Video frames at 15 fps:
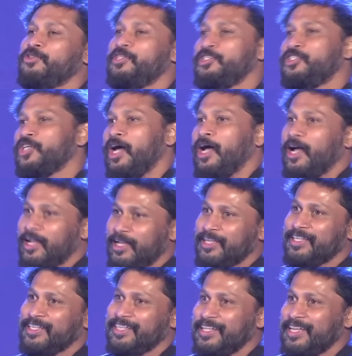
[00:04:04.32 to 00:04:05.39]
Shah
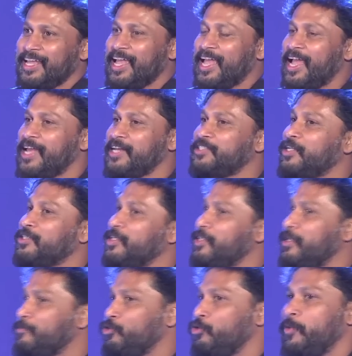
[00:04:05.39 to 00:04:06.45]
and Satyadev
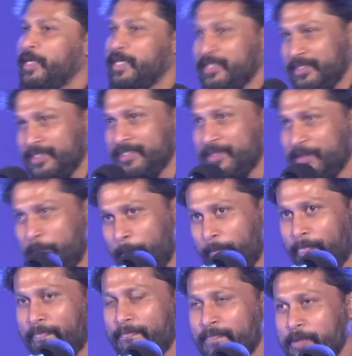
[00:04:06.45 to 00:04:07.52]
Dubey.
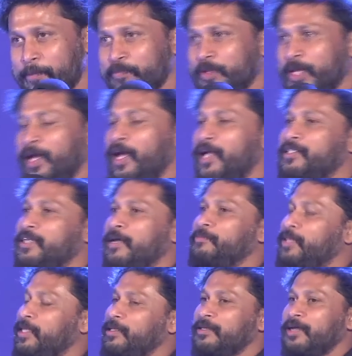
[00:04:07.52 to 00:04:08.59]
And
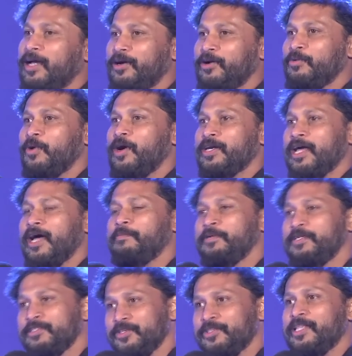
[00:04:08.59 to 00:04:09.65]
something, I don't know what happens
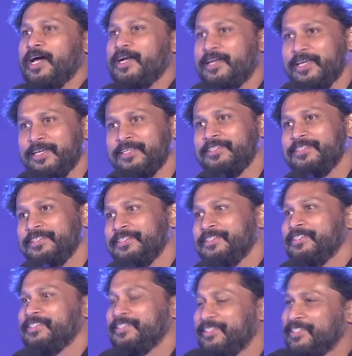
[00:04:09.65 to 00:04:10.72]
on that day,
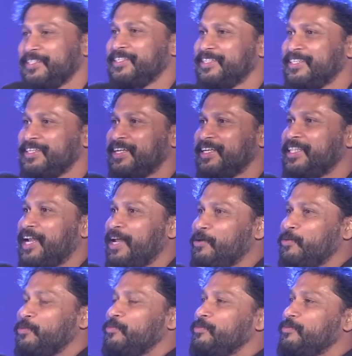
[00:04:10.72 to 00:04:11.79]
that
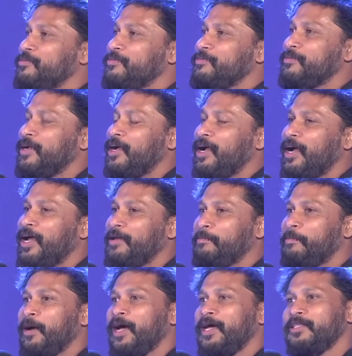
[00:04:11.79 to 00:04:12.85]
I
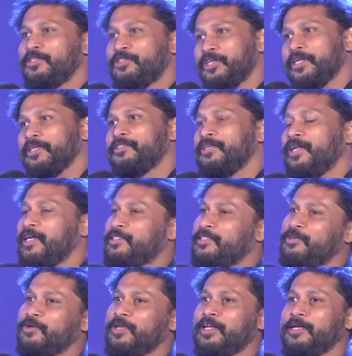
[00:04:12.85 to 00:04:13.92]
buy the tickets and I said,
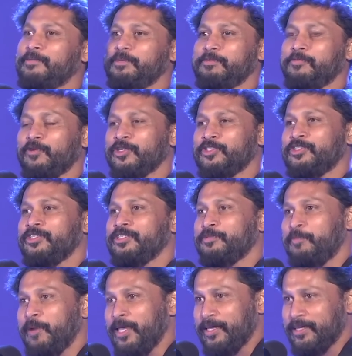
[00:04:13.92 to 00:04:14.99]
okay, let me watch this
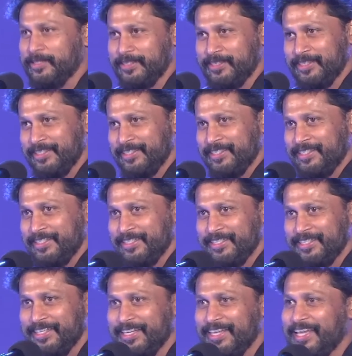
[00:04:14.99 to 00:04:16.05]
play.
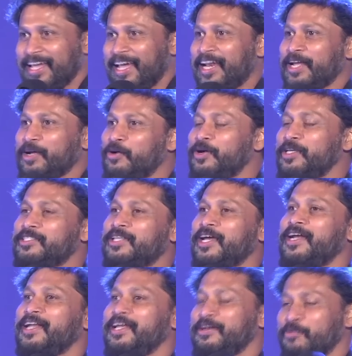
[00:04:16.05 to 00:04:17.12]
And I go inside
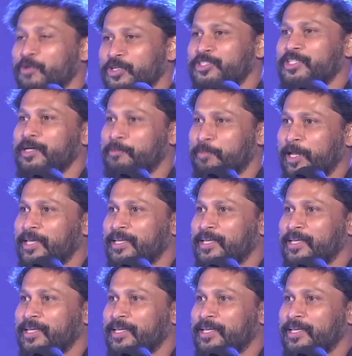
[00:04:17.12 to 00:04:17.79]
and I watch that play.